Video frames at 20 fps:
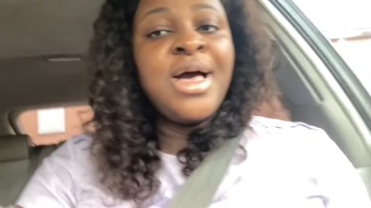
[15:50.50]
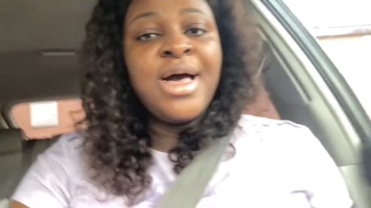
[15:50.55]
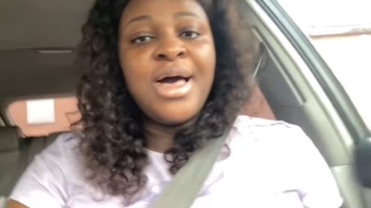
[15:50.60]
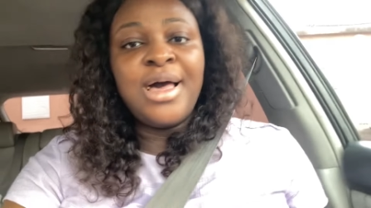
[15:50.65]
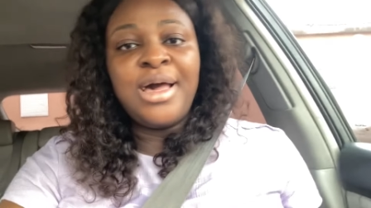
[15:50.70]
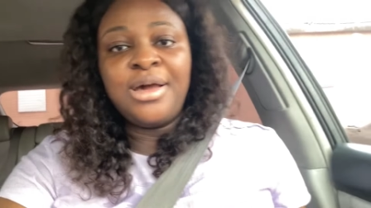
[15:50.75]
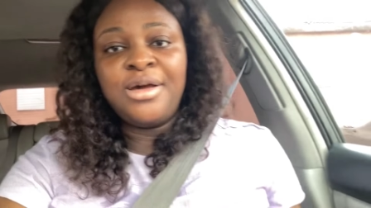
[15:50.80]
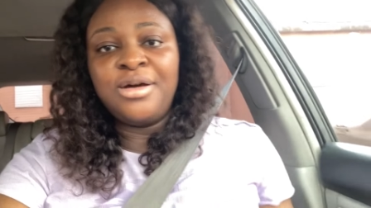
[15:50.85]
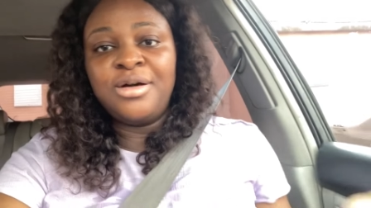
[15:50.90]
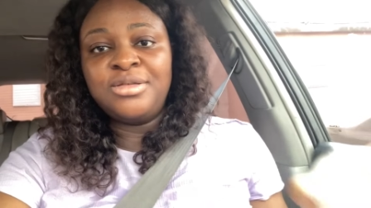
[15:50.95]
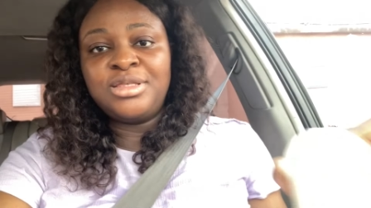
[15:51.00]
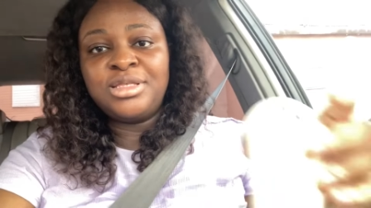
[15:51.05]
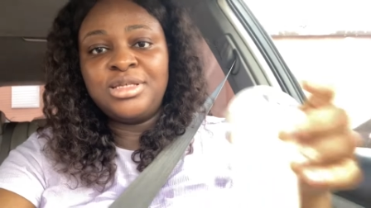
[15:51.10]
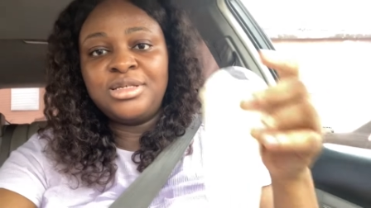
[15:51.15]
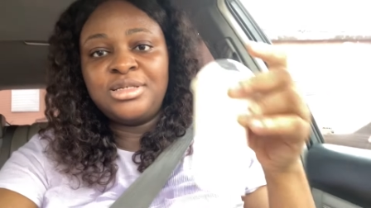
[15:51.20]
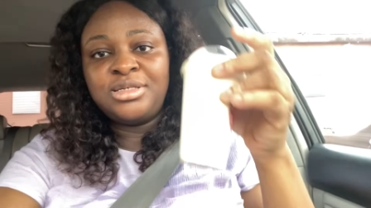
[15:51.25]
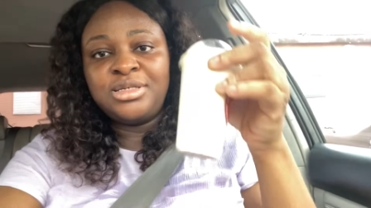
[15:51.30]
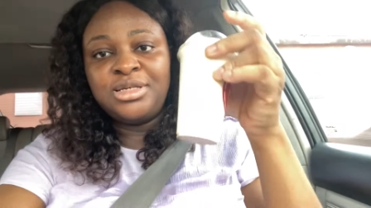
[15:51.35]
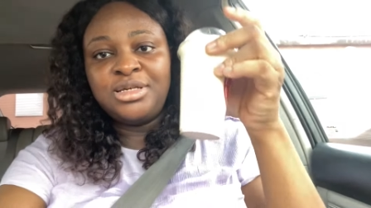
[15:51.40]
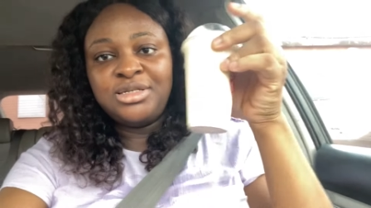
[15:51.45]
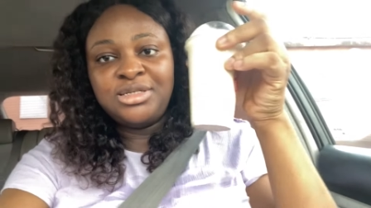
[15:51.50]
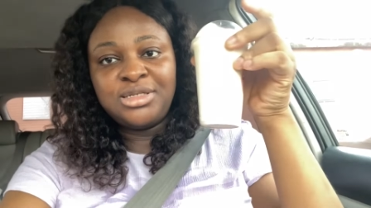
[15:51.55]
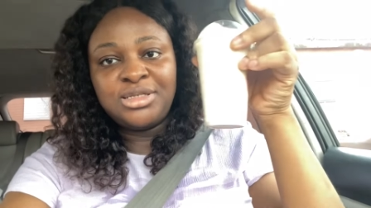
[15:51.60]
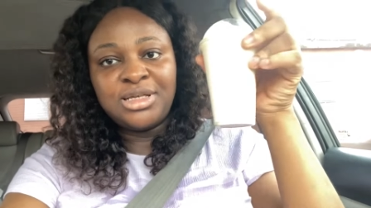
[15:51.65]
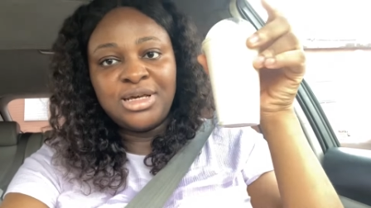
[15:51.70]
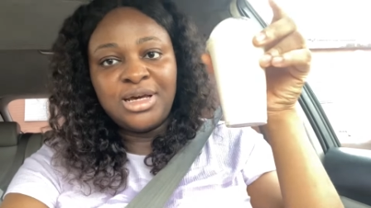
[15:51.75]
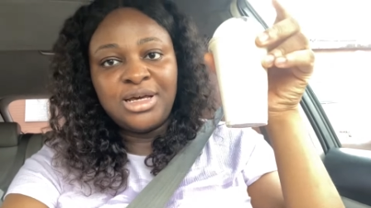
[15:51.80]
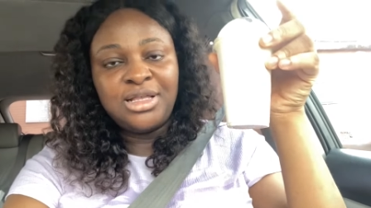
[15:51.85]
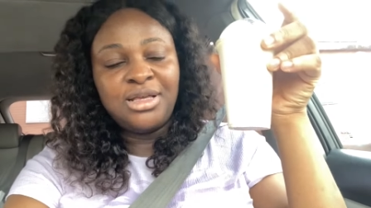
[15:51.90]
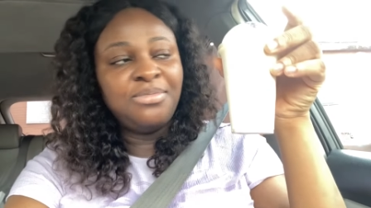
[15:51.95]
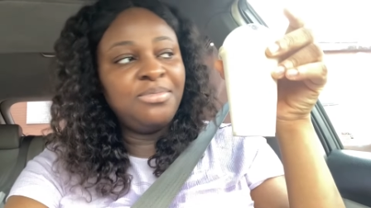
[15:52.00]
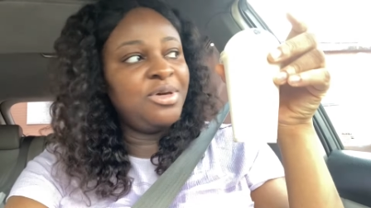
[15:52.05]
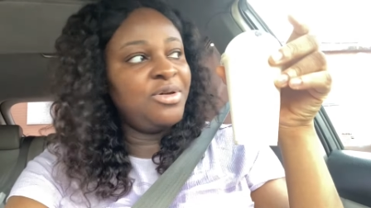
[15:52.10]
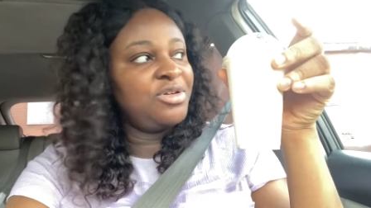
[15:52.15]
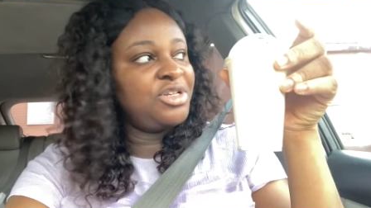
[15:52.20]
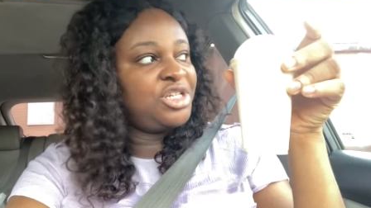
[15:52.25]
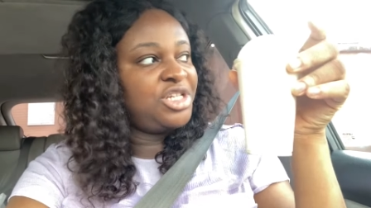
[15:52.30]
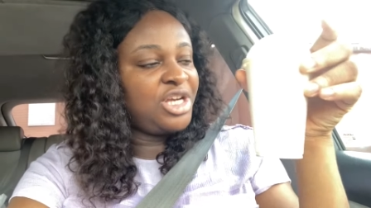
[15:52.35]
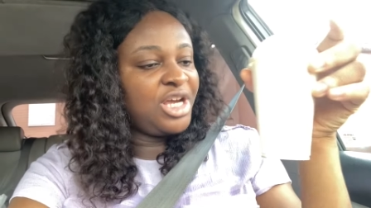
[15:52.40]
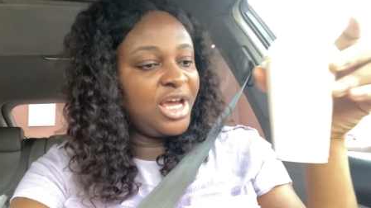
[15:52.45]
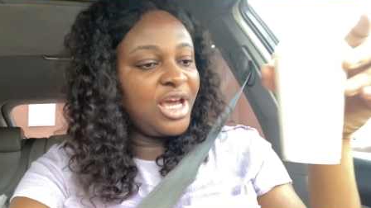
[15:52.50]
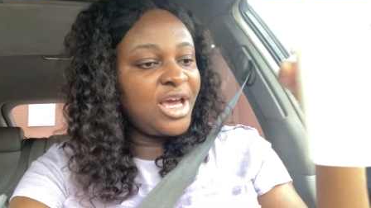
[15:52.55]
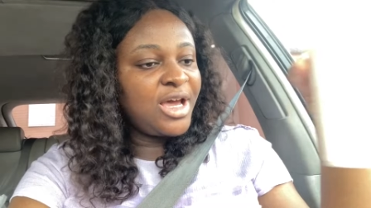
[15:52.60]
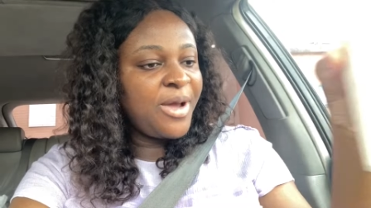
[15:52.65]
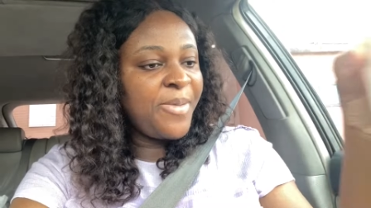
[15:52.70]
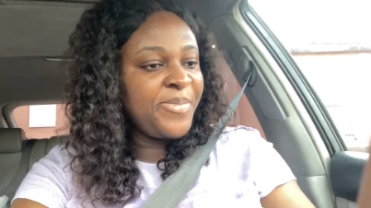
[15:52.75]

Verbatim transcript: I got this instead milkshake